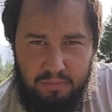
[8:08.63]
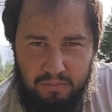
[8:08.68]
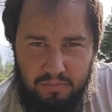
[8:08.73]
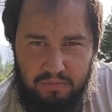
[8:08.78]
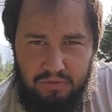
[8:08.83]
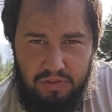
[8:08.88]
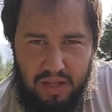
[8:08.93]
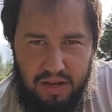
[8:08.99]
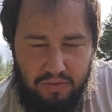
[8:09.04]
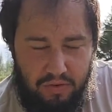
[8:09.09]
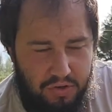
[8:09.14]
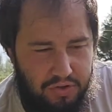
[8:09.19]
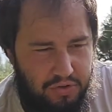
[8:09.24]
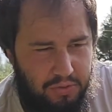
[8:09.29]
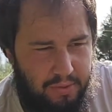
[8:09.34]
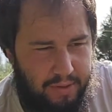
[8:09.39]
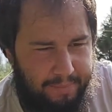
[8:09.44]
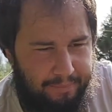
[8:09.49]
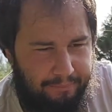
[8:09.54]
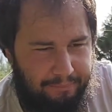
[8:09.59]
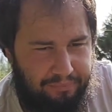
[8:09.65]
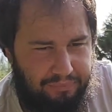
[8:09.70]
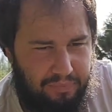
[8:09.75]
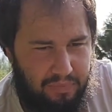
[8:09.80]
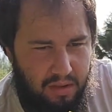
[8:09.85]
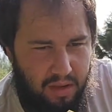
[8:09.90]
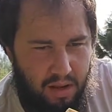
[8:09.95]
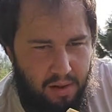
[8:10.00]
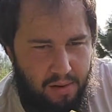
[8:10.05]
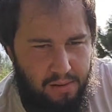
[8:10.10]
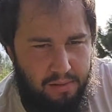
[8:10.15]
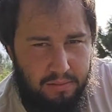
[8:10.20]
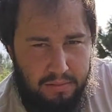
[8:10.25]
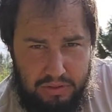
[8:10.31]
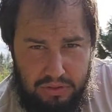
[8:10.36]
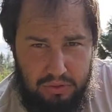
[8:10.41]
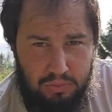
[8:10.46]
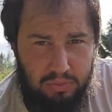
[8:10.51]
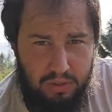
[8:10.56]
flavor to it.
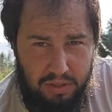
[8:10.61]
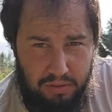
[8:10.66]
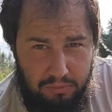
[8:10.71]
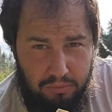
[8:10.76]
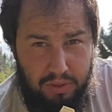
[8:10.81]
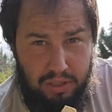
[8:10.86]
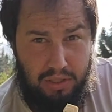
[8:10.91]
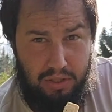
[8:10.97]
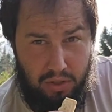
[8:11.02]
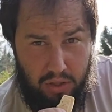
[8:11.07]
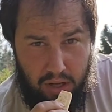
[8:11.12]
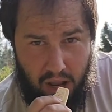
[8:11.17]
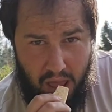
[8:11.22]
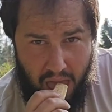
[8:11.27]
It's really, really good.